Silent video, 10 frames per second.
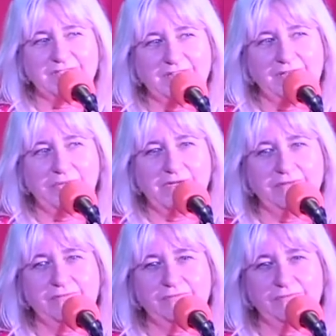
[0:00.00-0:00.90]
tonight,
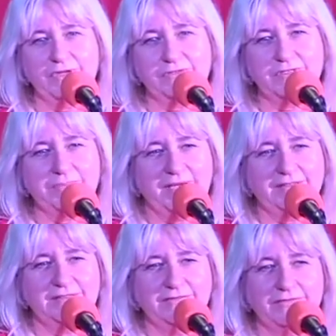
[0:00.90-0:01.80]
one
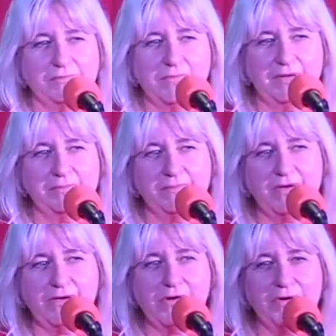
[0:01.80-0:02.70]
retrospective and one
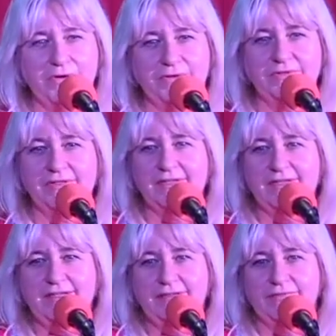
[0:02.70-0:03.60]
my own.
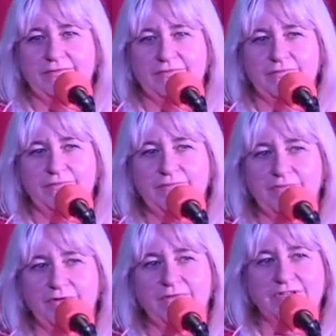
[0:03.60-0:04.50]

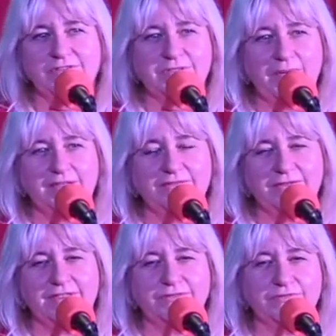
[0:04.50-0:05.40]
The retrospective
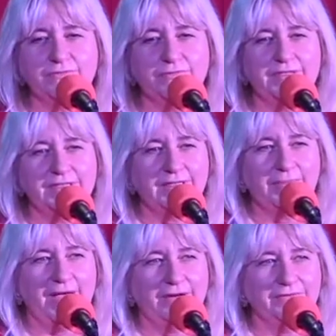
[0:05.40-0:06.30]
one is really
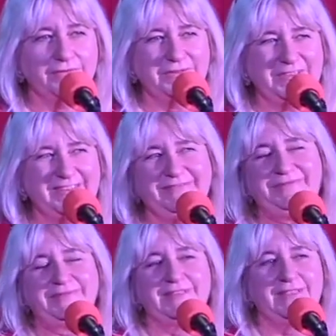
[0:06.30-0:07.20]
powerful and
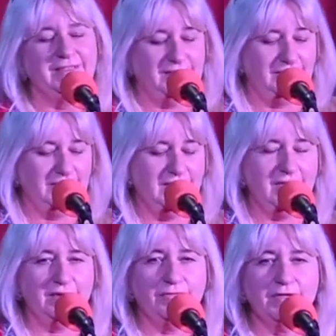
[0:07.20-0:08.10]

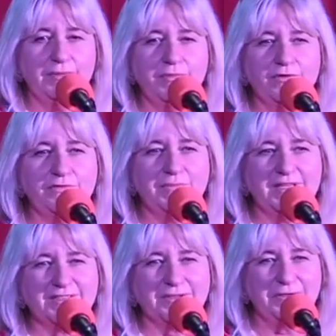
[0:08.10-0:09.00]
yeah, really moved me,
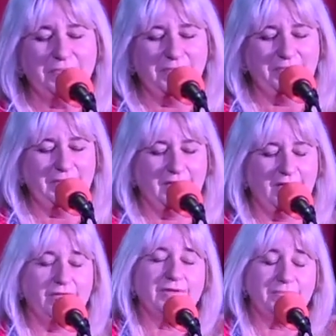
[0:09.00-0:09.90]
so
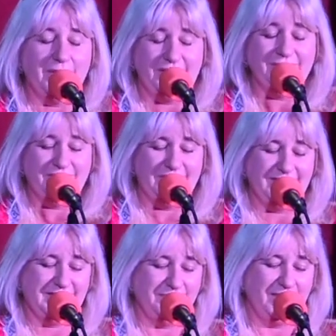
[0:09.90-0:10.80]
I'll read mine
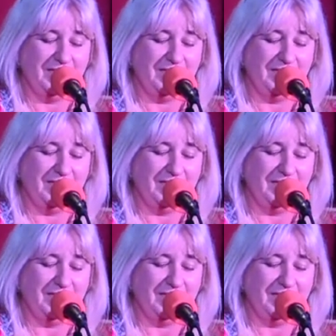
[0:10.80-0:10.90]
first.